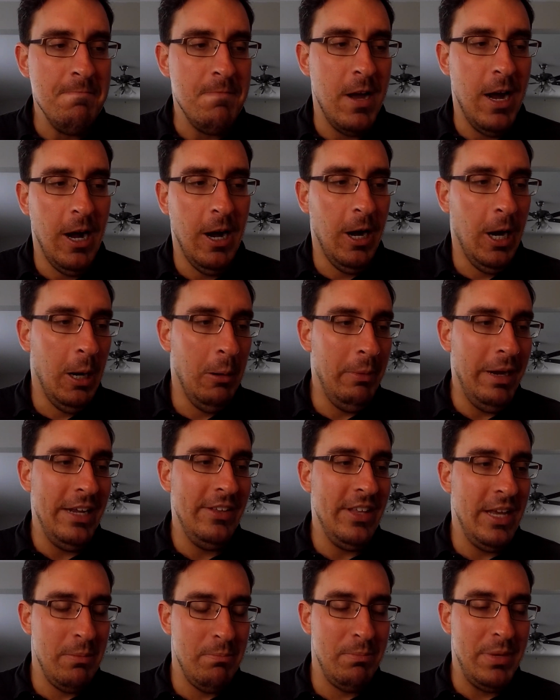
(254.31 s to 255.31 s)
And
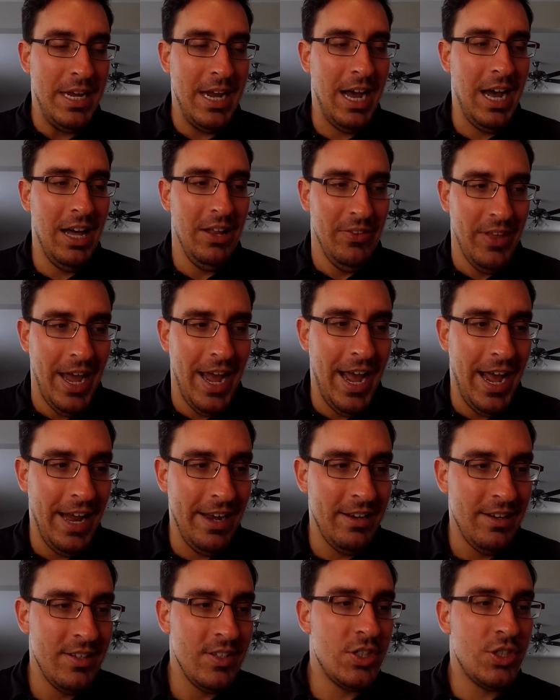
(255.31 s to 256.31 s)
then beyond
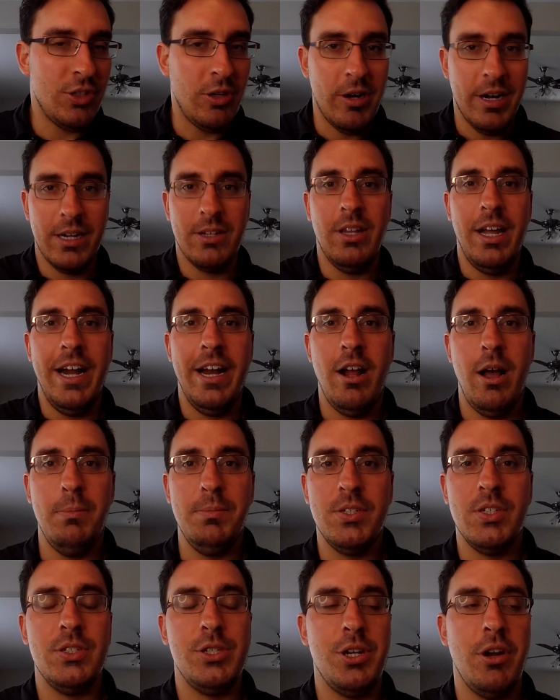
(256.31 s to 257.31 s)
that, starting
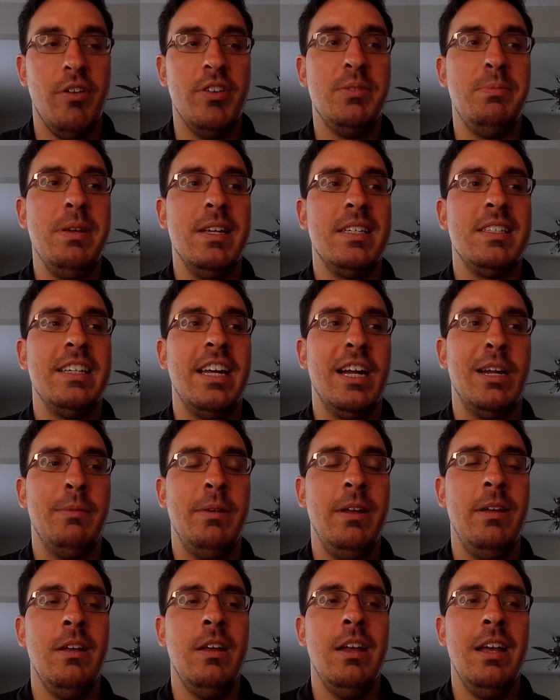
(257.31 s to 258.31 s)
lineups should always be a
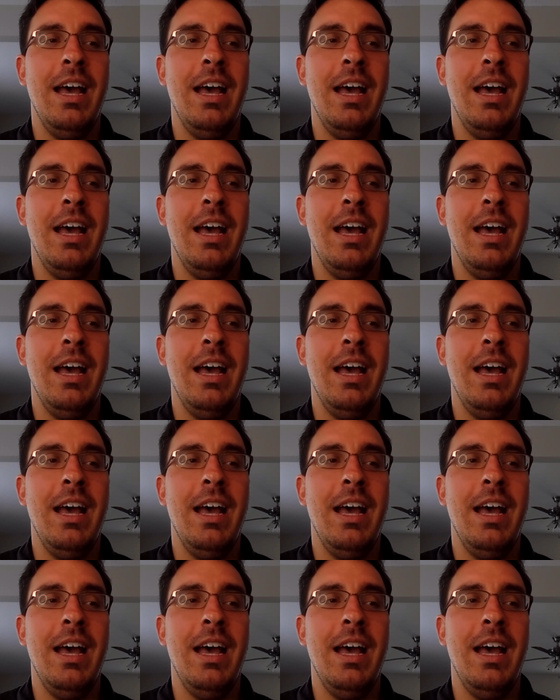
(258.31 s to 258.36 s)
segment.